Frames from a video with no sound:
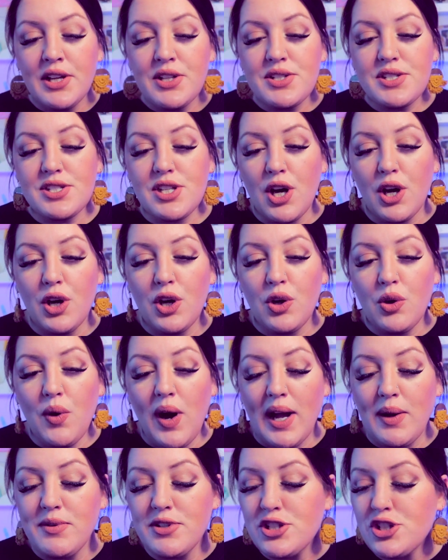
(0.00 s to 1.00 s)
So
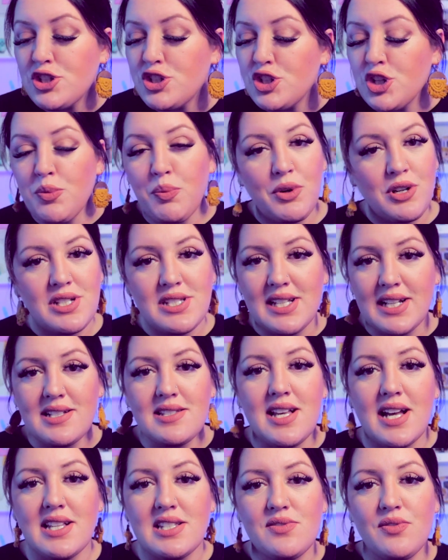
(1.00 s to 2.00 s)
I was super
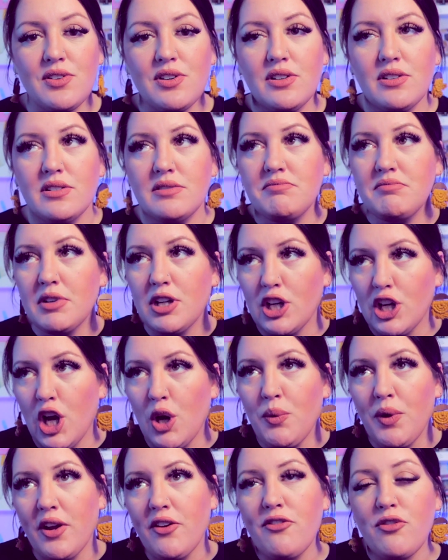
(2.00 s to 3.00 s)
successful
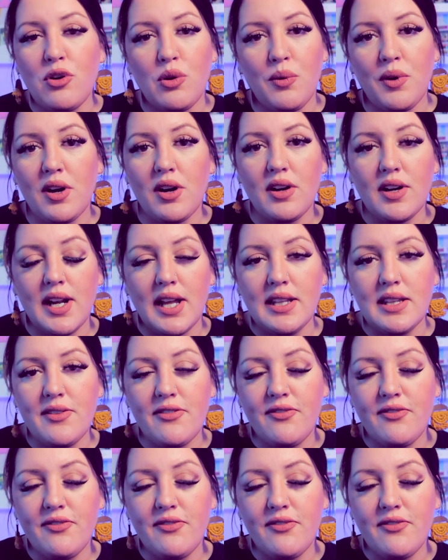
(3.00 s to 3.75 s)
going forward in the